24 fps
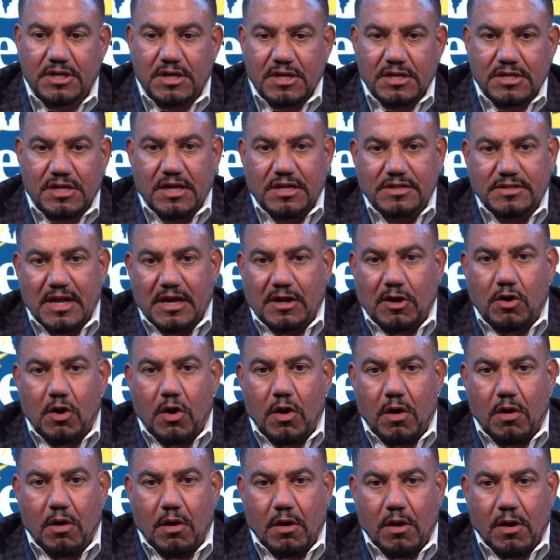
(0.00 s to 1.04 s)
getting a
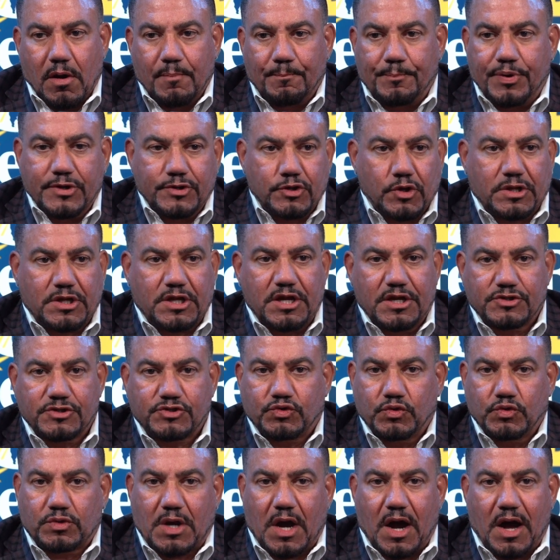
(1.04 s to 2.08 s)
car, putting their kids
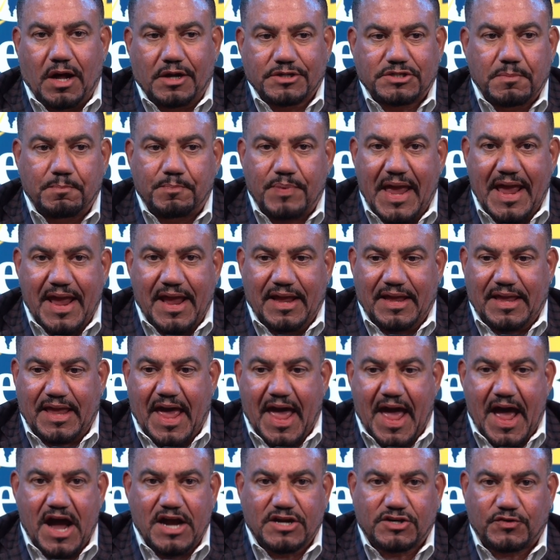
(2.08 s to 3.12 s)
through college and paying
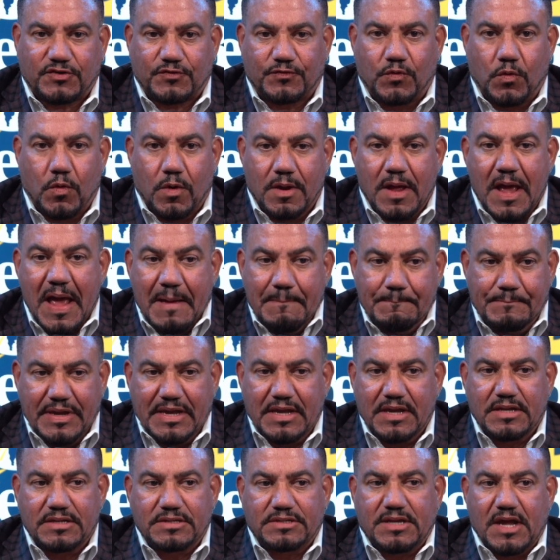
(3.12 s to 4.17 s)
cash for it,
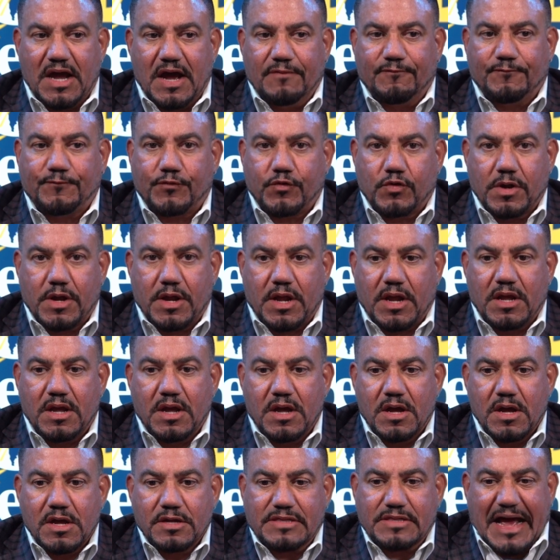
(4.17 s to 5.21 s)
being debt free.
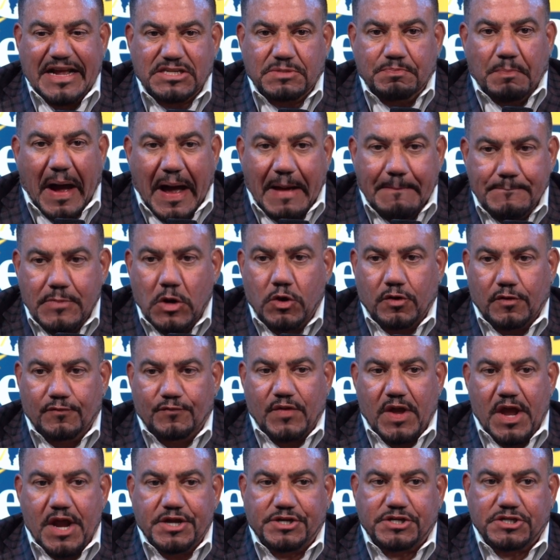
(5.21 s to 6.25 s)
That's my
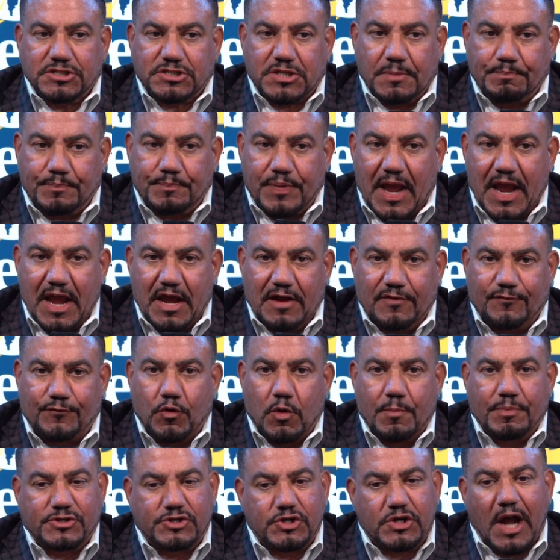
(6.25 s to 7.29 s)
motivation, is to pay it
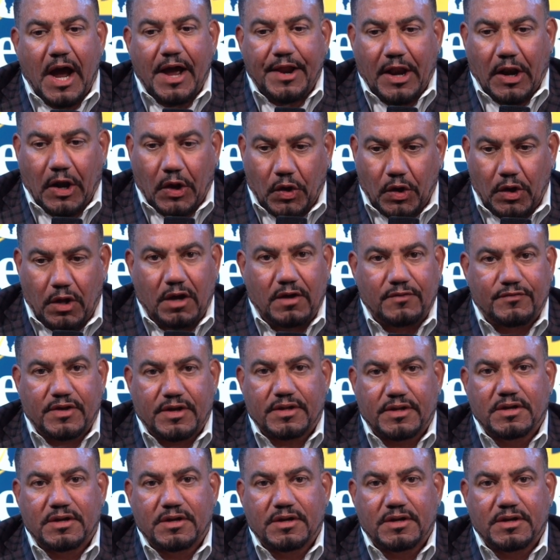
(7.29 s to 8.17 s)
forward, but you got to love it.